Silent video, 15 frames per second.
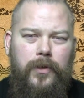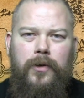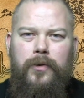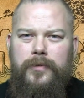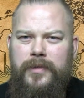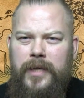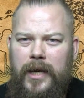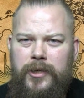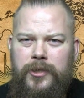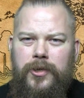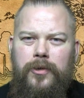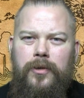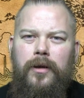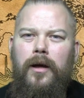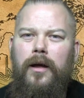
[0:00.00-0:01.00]

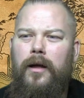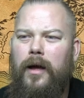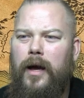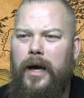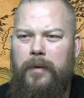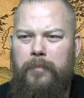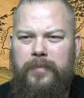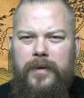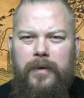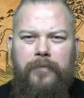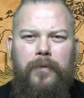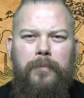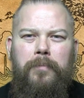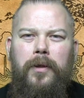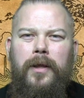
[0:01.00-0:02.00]
contention and
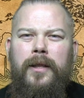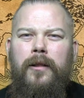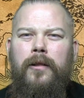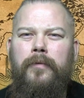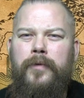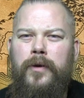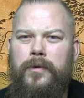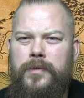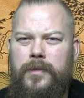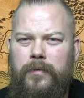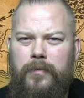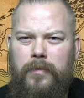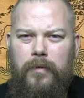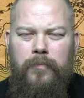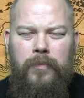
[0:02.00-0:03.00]
different political views
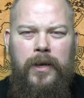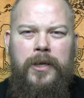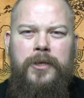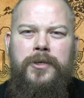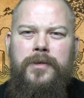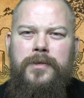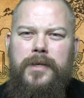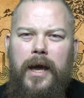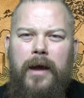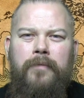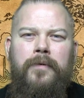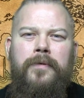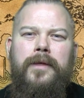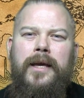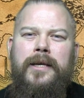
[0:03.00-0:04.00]
and religions,
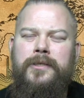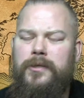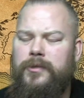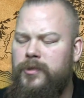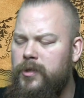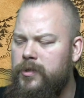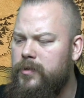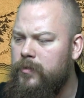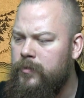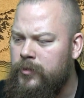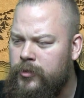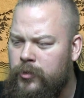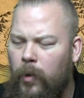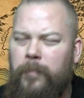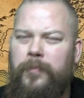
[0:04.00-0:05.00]
everything is
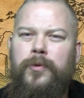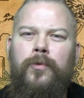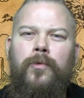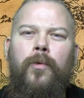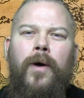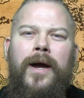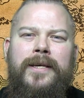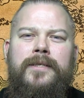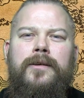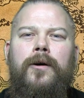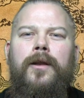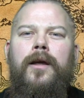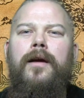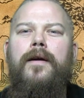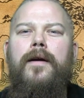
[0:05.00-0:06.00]
just dropped to the
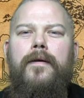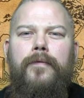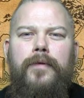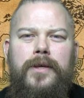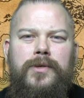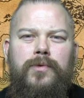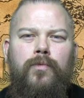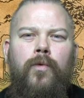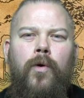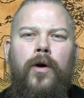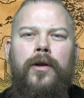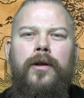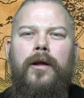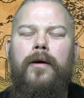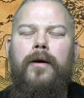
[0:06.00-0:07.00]
wayside for this
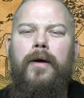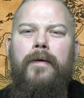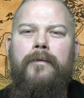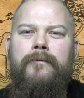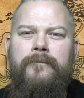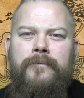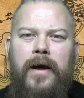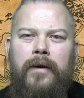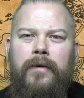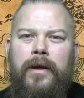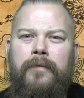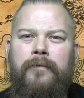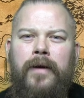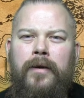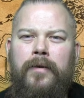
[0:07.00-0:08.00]
one
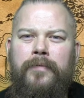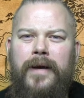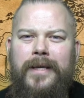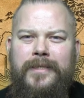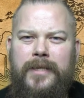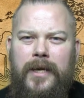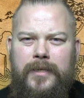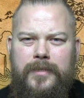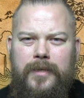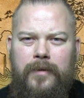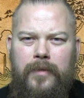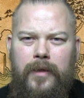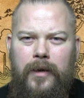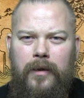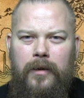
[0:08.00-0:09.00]
very, very fantastic
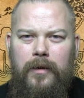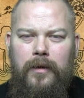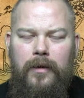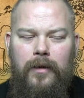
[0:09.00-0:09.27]
thing.